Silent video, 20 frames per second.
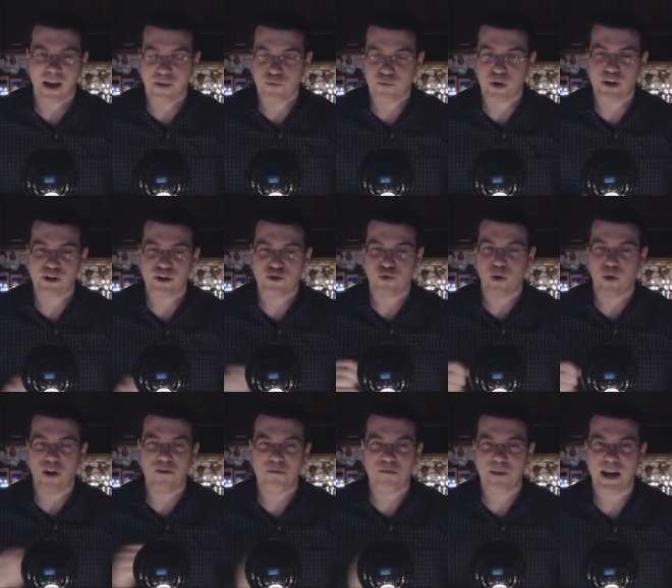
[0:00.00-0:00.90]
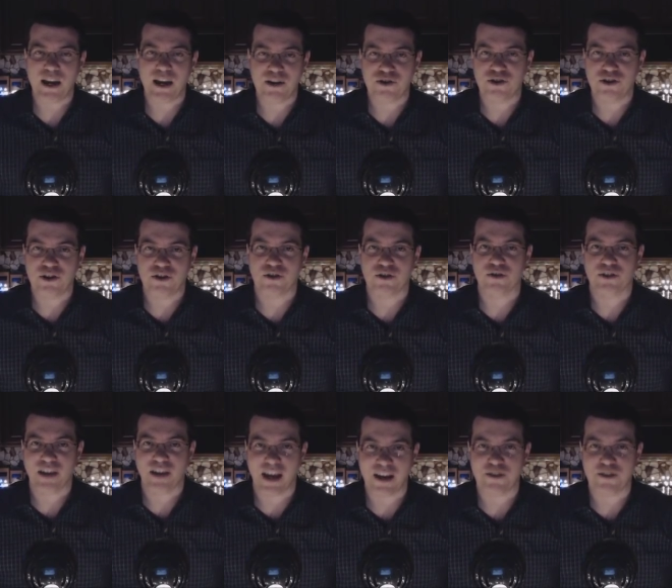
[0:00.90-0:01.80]
and write a twelve-page
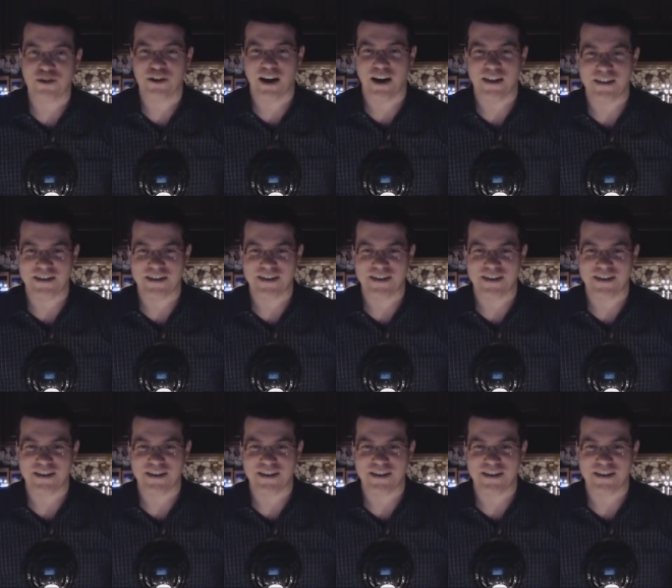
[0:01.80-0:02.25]
dissertation on